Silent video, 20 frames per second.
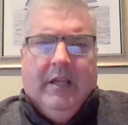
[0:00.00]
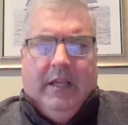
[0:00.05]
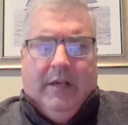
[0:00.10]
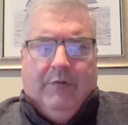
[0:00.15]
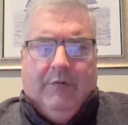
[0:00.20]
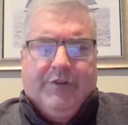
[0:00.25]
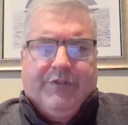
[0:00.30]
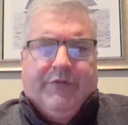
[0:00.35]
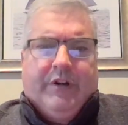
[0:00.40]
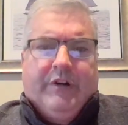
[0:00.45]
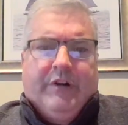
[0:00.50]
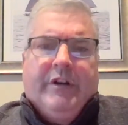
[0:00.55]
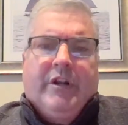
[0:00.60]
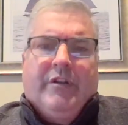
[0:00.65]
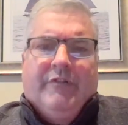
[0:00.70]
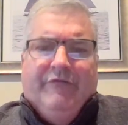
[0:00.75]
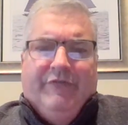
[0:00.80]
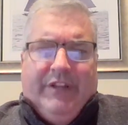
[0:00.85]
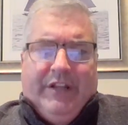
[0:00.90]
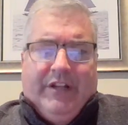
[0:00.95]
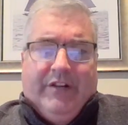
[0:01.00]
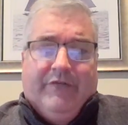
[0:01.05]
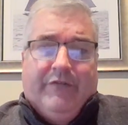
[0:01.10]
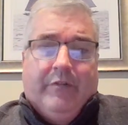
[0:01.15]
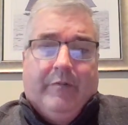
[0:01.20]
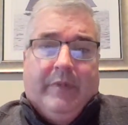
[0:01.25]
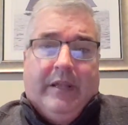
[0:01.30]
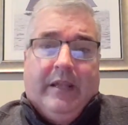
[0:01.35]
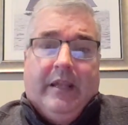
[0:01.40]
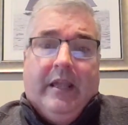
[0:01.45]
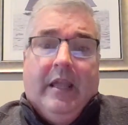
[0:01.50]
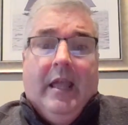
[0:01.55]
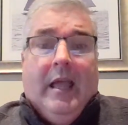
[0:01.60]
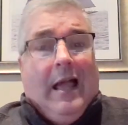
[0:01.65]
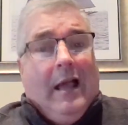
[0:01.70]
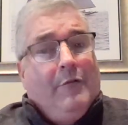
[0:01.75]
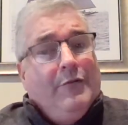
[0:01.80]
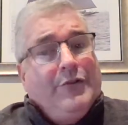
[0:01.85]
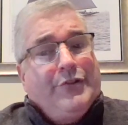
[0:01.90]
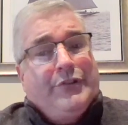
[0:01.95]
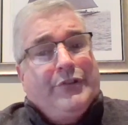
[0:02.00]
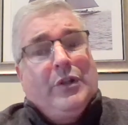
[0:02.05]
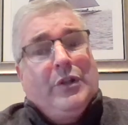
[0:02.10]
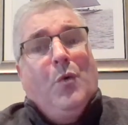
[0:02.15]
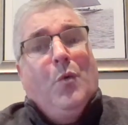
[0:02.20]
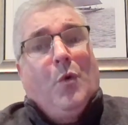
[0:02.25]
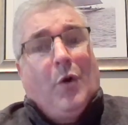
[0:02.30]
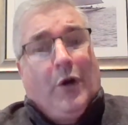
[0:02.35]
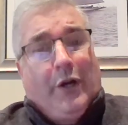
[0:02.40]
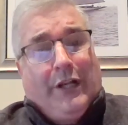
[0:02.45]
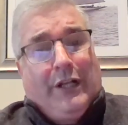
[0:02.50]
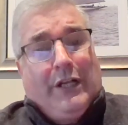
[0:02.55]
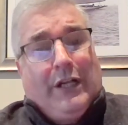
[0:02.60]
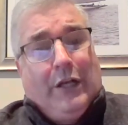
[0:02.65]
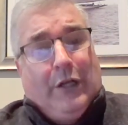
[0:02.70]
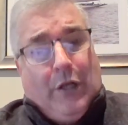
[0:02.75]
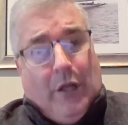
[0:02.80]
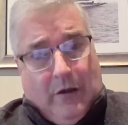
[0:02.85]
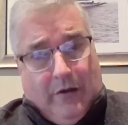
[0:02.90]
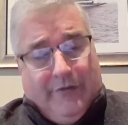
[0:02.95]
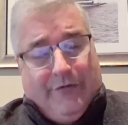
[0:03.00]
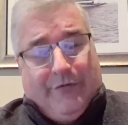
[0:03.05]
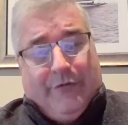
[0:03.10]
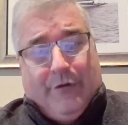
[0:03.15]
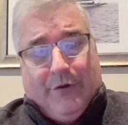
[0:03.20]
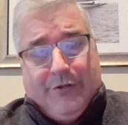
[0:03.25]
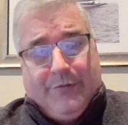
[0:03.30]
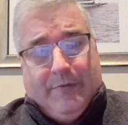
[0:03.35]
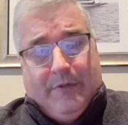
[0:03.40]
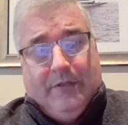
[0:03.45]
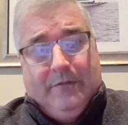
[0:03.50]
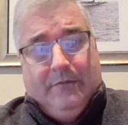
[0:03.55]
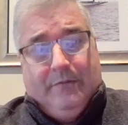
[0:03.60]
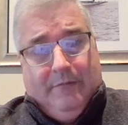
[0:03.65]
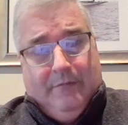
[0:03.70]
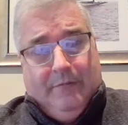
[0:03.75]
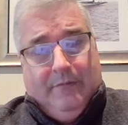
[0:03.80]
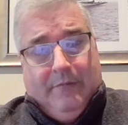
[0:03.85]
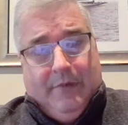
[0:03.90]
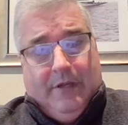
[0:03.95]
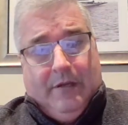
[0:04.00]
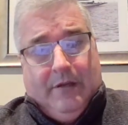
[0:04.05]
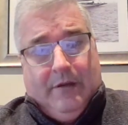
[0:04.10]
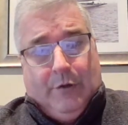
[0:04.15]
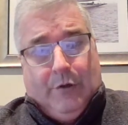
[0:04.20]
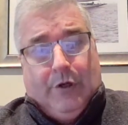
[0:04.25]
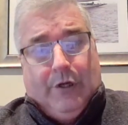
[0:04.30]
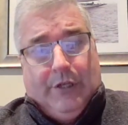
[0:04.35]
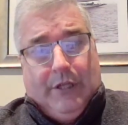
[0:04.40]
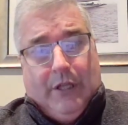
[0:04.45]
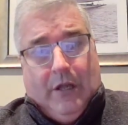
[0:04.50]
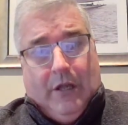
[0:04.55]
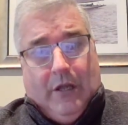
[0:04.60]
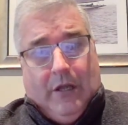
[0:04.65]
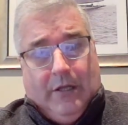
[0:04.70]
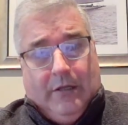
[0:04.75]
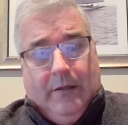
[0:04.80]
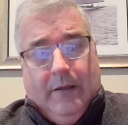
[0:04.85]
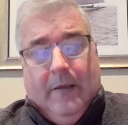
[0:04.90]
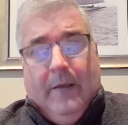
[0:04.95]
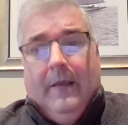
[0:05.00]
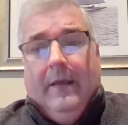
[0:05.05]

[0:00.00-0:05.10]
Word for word: It was very convenient for me. I was still working in law enforcement uh, early on.